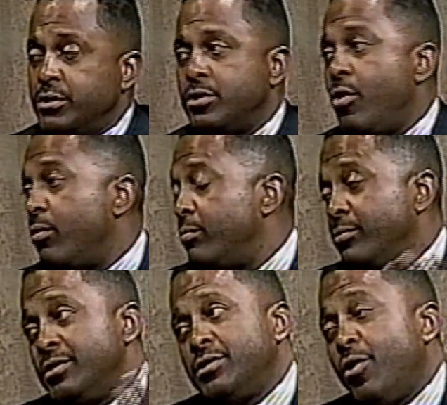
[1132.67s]
It's the
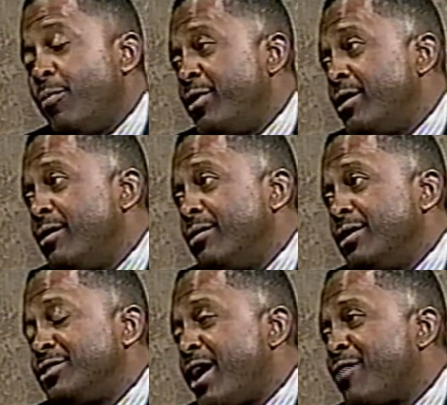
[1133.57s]
old being
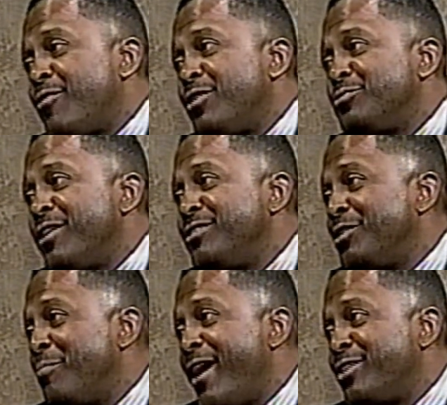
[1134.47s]
a jack of all trades
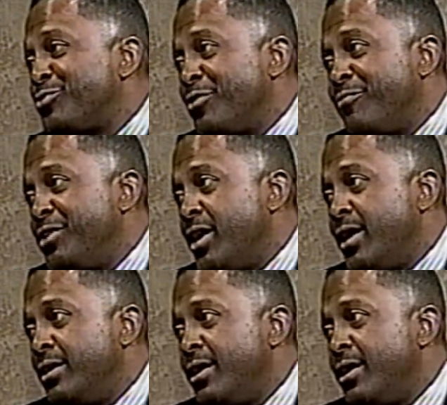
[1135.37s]
and a master of none.